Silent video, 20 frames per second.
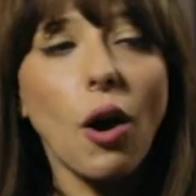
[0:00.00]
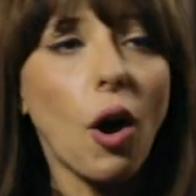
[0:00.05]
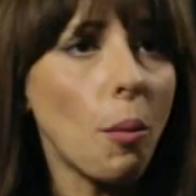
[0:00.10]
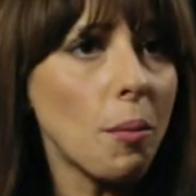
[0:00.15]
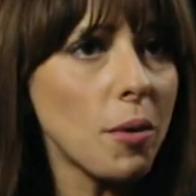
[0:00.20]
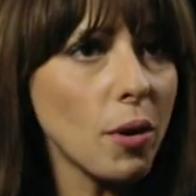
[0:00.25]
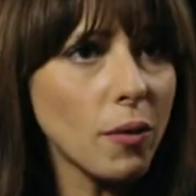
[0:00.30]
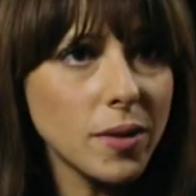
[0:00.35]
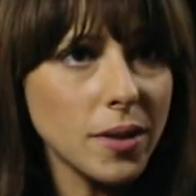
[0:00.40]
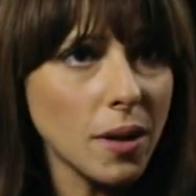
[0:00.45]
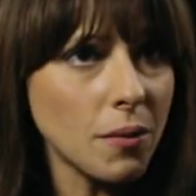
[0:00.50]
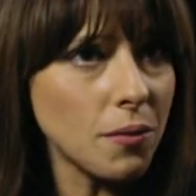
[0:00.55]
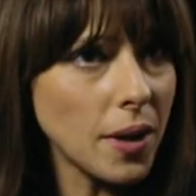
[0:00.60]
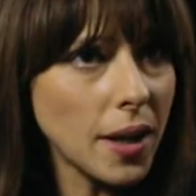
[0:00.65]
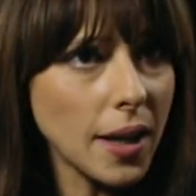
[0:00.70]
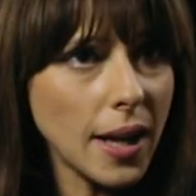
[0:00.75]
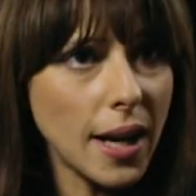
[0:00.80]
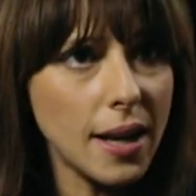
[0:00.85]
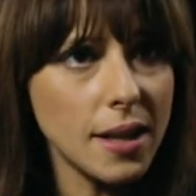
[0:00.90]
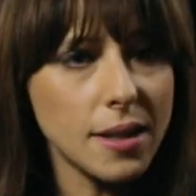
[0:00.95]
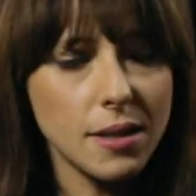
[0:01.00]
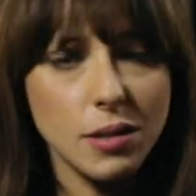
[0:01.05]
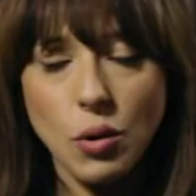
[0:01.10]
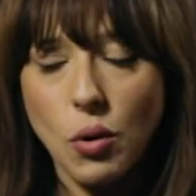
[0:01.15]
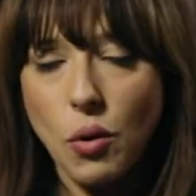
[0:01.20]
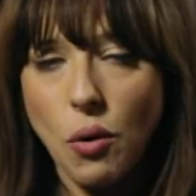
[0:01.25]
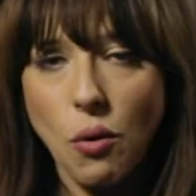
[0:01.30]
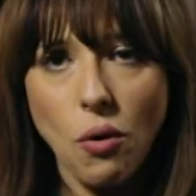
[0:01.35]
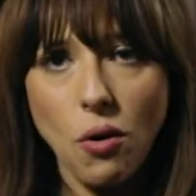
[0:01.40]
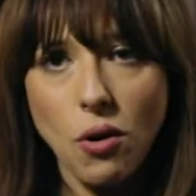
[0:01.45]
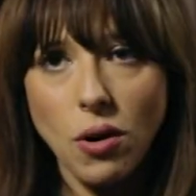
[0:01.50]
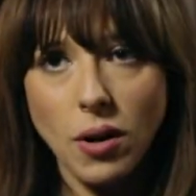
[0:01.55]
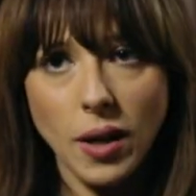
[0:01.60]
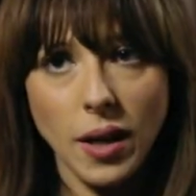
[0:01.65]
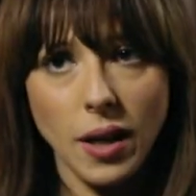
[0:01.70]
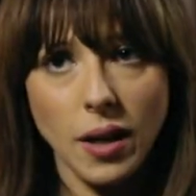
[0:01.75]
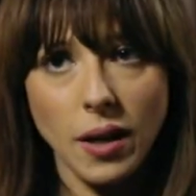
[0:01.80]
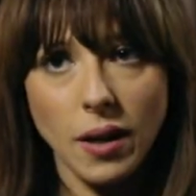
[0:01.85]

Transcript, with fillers: copy of something else, or